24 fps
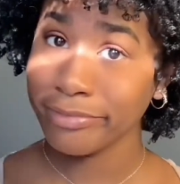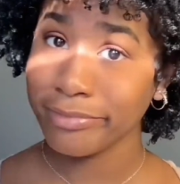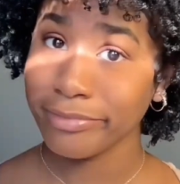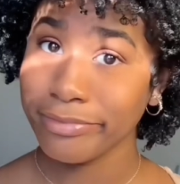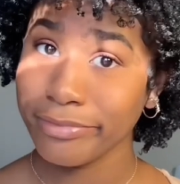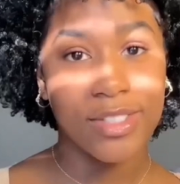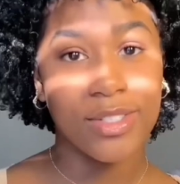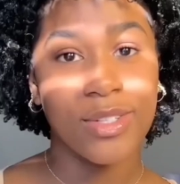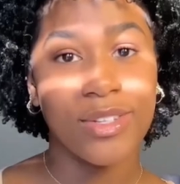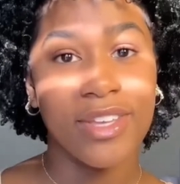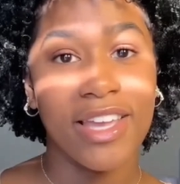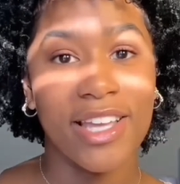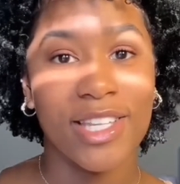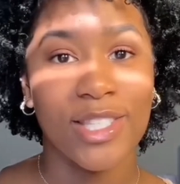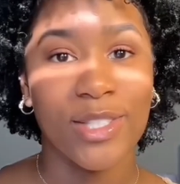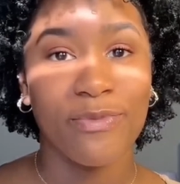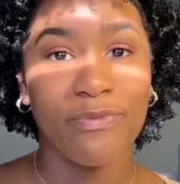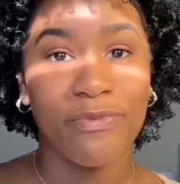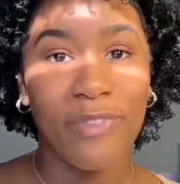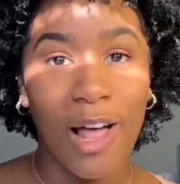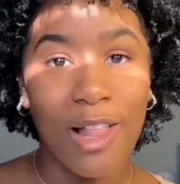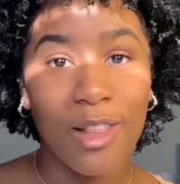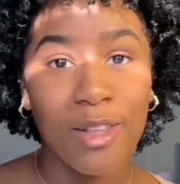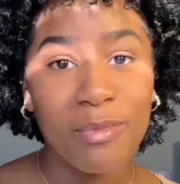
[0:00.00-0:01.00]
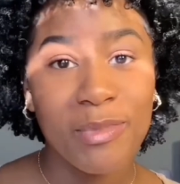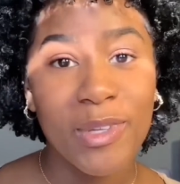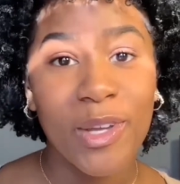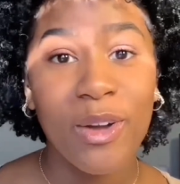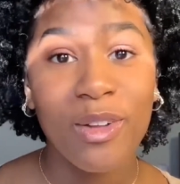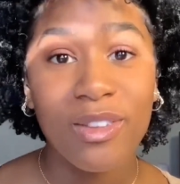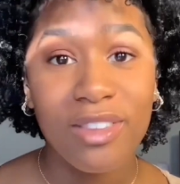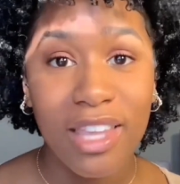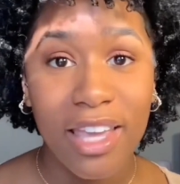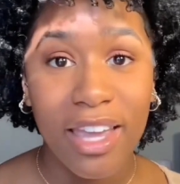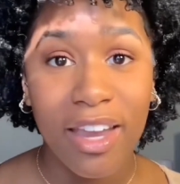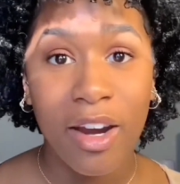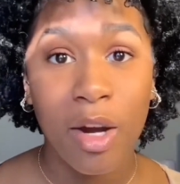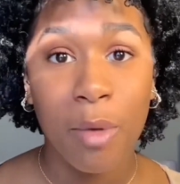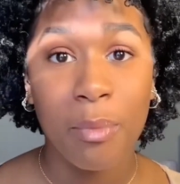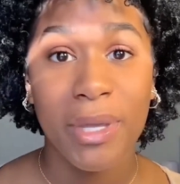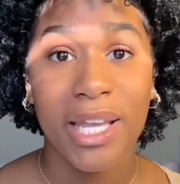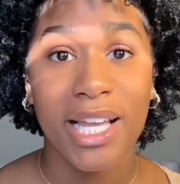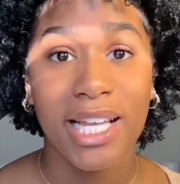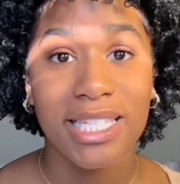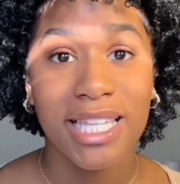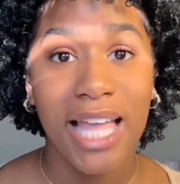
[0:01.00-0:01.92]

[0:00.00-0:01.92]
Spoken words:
So yes, follow me on there, because